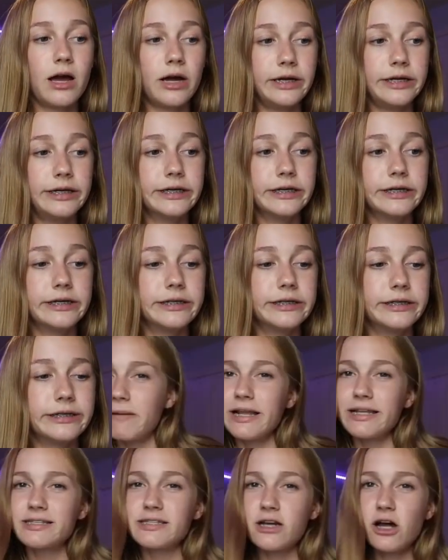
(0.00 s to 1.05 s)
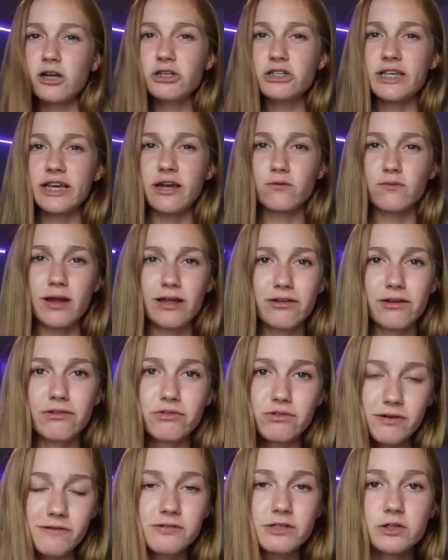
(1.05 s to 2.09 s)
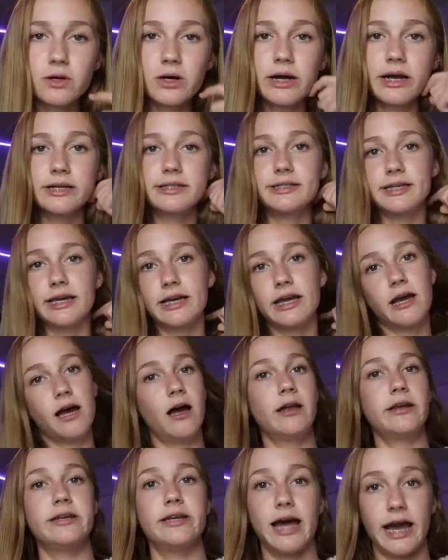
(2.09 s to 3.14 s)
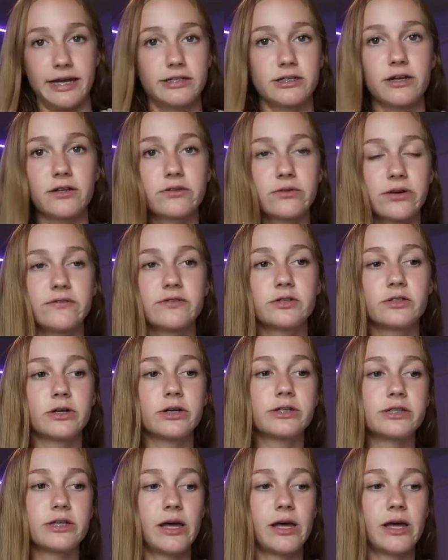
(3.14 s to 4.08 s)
But it's not just like a regular thrift store, it's like a nicer thrift store.